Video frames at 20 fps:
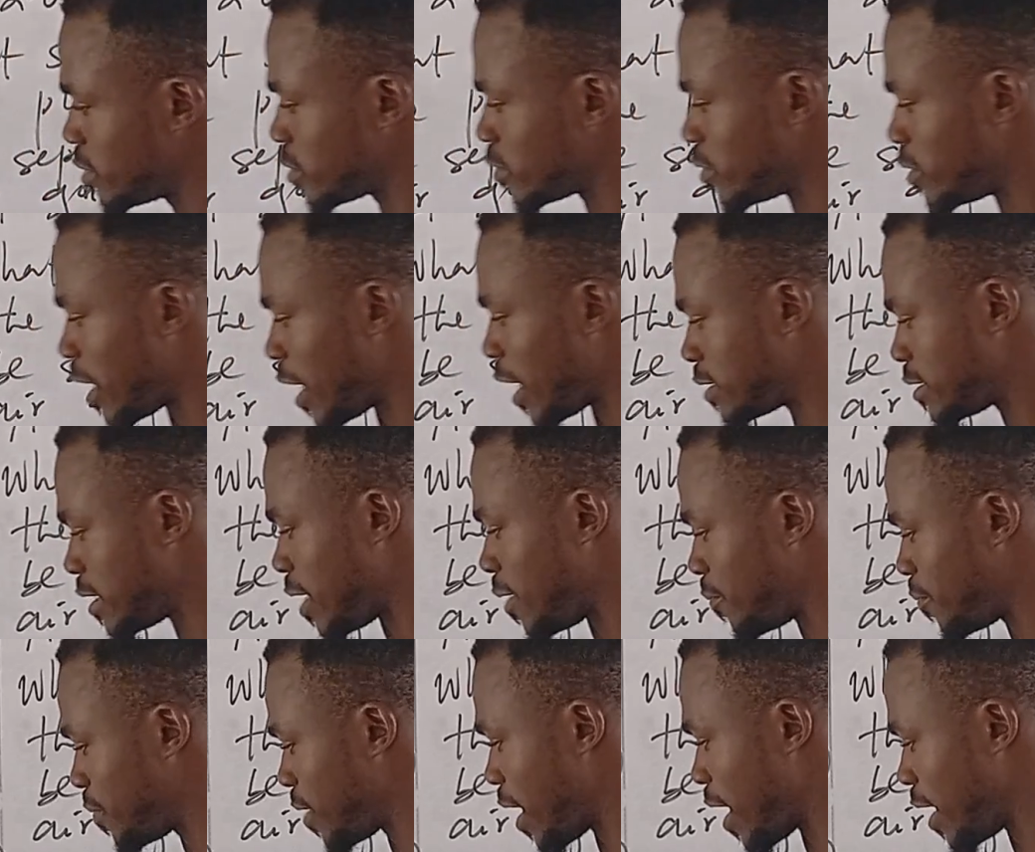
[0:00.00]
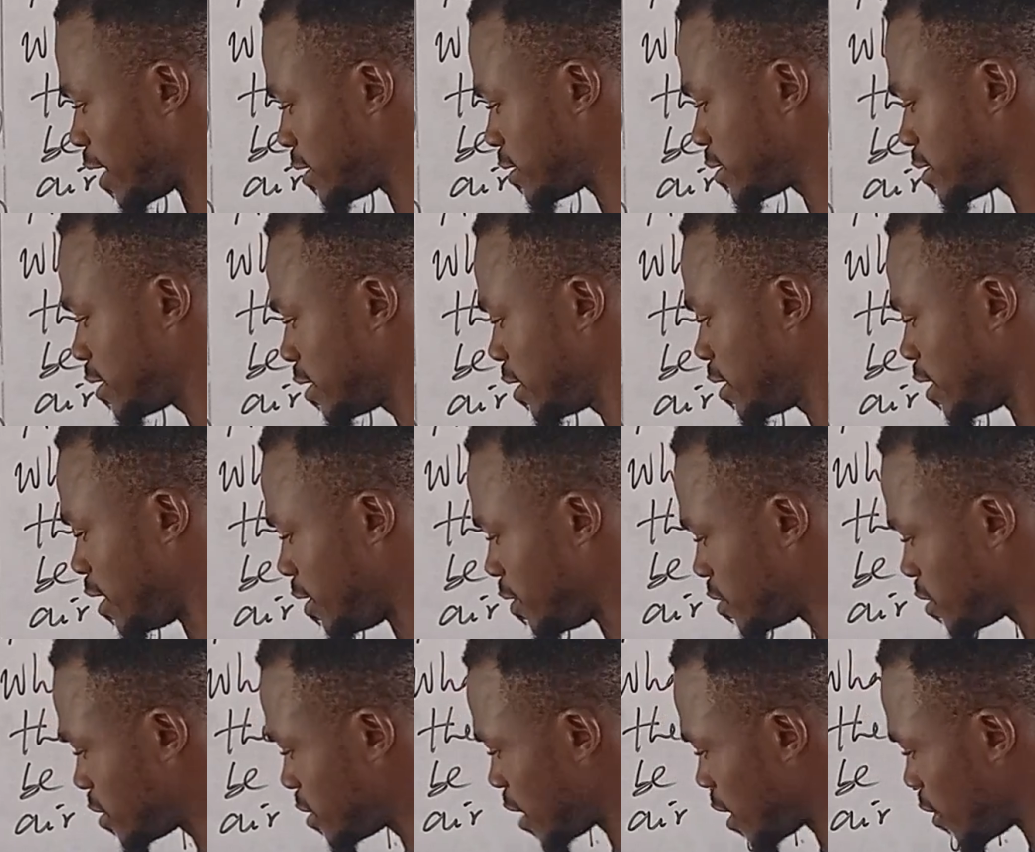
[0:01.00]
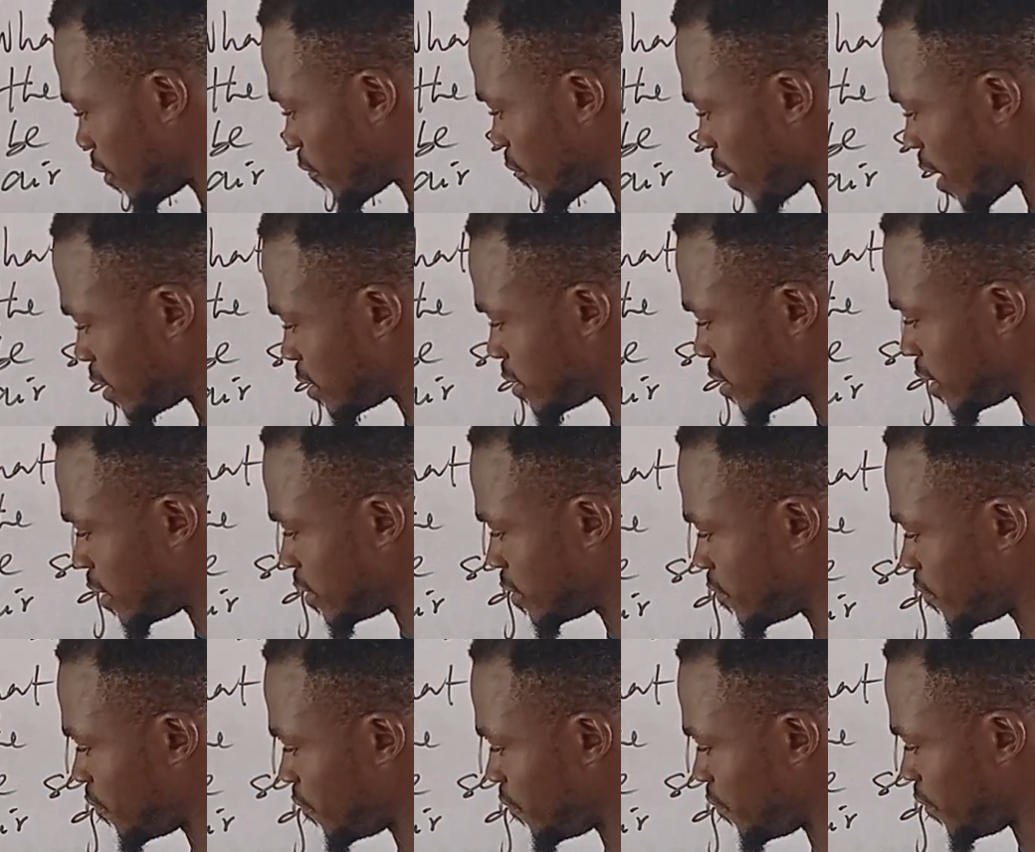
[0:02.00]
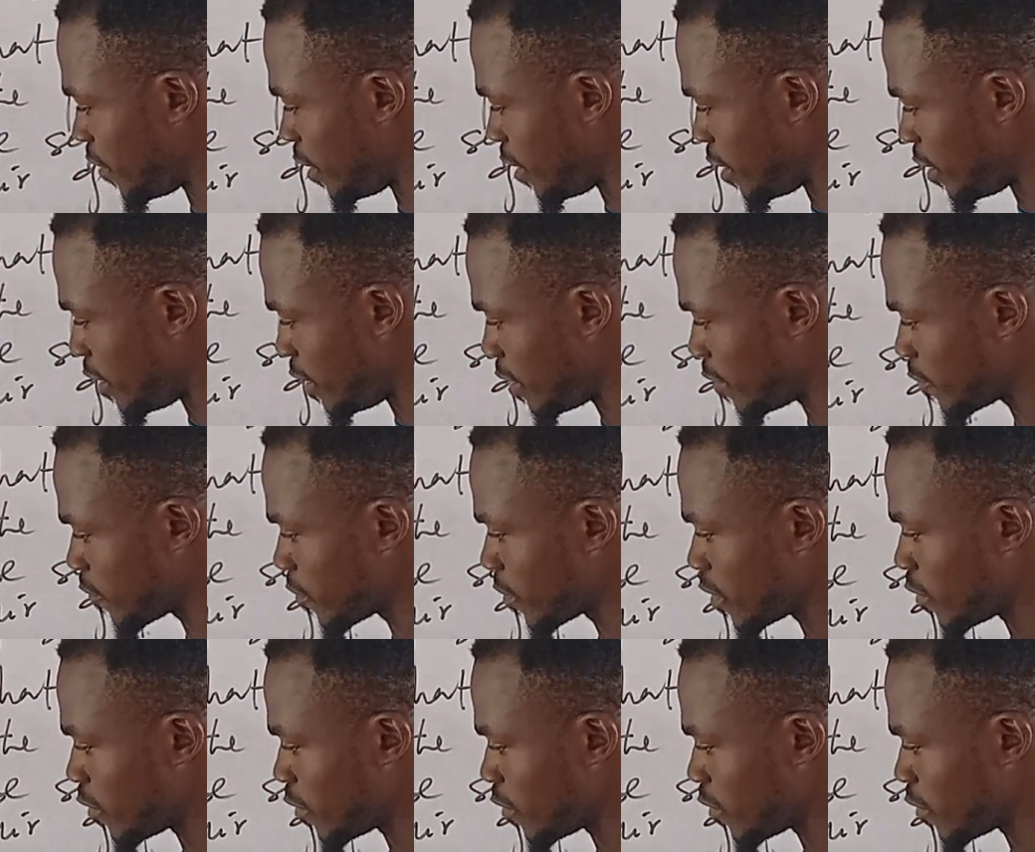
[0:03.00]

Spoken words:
So that implies, instead of writing E,